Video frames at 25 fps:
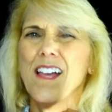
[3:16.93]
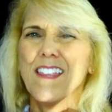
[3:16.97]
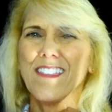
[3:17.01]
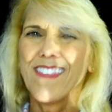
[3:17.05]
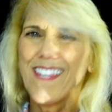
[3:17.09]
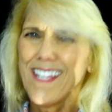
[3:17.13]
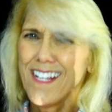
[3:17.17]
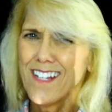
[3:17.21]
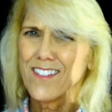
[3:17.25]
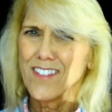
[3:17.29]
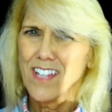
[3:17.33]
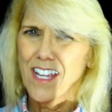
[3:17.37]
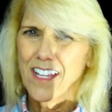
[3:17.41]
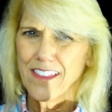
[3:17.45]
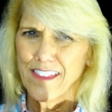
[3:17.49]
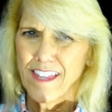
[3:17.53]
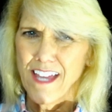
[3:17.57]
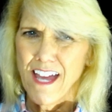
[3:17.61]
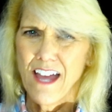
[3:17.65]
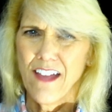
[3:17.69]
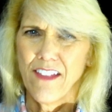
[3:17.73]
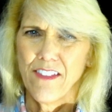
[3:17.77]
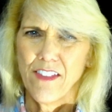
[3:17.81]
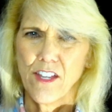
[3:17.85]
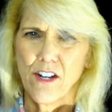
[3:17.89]
things like
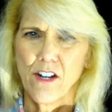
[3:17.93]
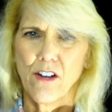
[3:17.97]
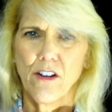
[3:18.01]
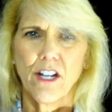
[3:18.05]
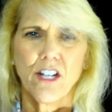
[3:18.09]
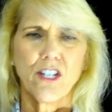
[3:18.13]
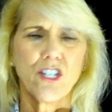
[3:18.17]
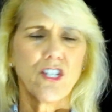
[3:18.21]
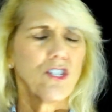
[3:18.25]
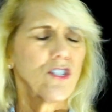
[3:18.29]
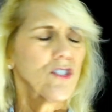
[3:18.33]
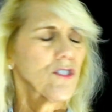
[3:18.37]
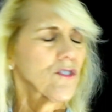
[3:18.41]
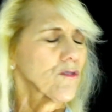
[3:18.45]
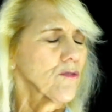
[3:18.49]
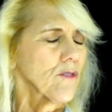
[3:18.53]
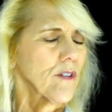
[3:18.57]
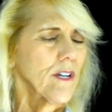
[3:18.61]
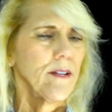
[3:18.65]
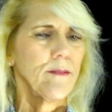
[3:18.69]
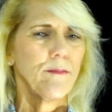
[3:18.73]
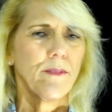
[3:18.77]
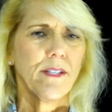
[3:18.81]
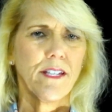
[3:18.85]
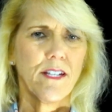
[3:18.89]
that are
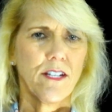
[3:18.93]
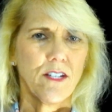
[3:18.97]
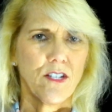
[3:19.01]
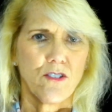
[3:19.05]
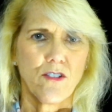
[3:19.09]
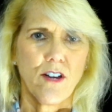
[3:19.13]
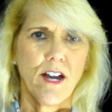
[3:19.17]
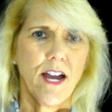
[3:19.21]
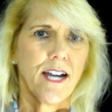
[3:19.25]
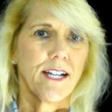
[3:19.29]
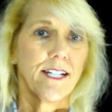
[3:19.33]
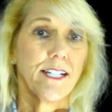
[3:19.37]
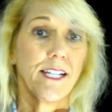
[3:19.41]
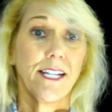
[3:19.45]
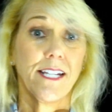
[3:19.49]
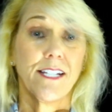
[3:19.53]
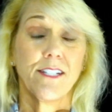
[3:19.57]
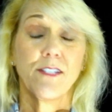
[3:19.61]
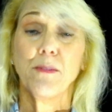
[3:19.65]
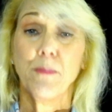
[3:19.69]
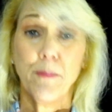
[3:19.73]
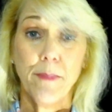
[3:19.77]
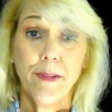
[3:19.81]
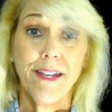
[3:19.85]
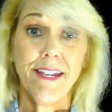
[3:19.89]
extremely distracting
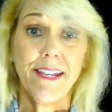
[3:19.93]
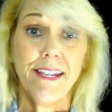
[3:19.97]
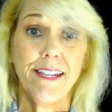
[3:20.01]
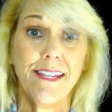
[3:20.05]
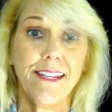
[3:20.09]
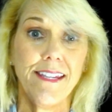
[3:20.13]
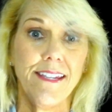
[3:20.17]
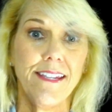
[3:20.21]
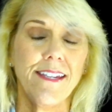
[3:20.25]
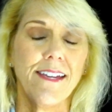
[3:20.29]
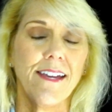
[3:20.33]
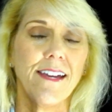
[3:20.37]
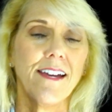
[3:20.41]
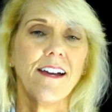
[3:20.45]
to me.